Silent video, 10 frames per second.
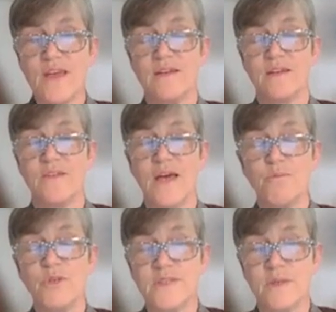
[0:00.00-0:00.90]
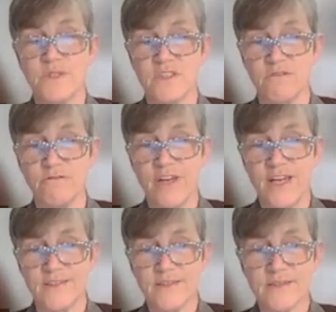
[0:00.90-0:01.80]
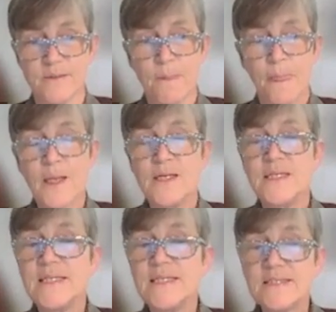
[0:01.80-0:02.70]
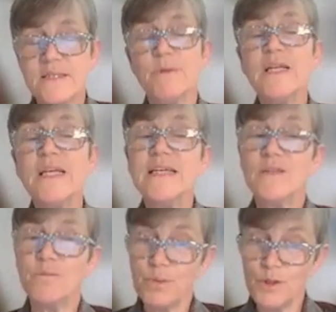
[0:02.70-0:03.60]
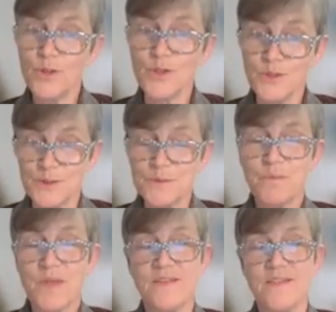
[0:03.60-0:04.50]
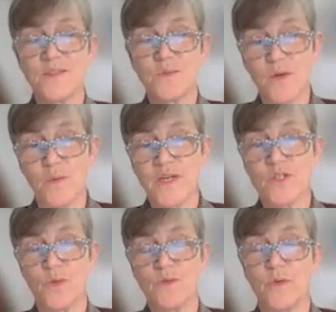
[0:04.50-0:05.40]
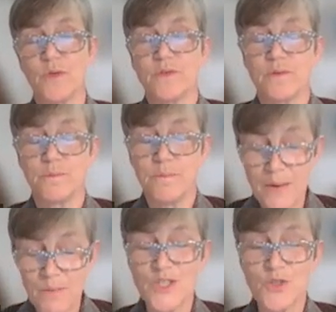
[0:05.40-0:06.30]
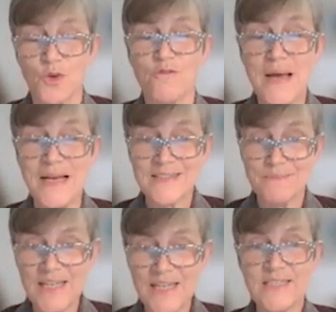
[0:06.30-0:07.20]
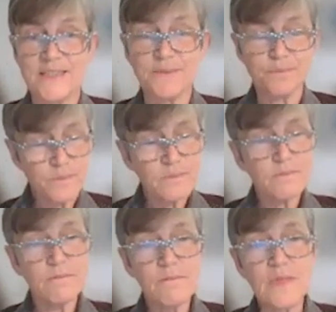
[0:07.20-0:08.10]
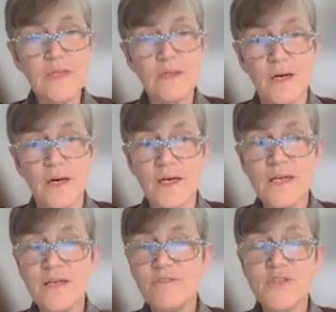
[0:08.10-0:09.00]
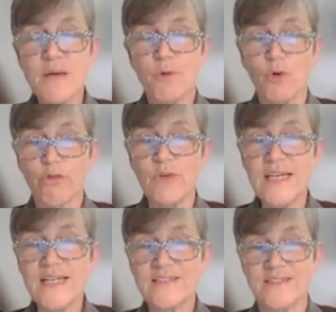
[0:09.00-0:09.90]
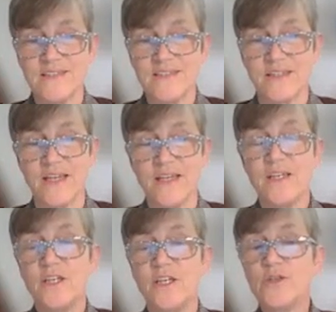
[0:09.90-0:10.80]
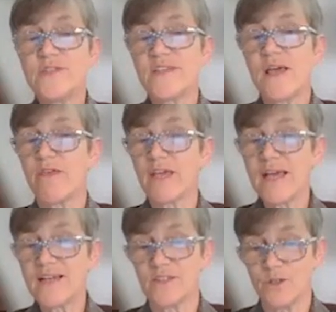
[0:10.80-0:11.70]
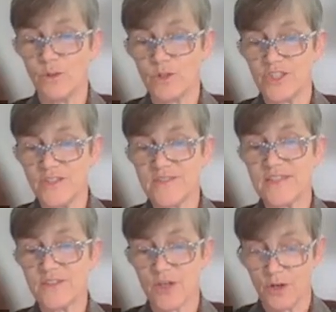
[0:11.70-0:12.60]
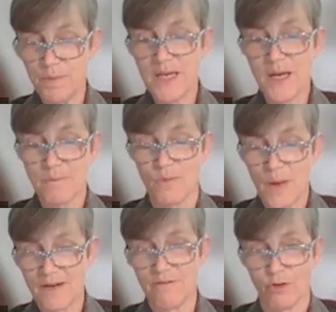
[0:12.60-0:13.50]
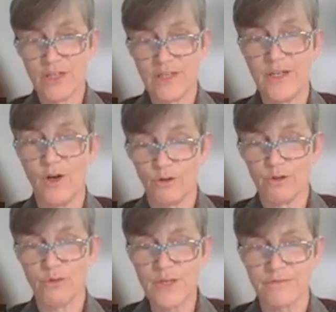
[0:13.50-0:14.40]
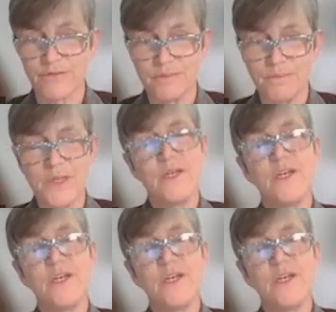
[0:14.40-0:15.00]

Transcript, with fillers: that, that presupposition fails. Similarly, in the plural, and this is why you might, to, want, might want to talk of maximality, uh, if you say, I bought three cats yesterday, you can say the cats are gorgeous, that's going to pick up anaphorically all three of them.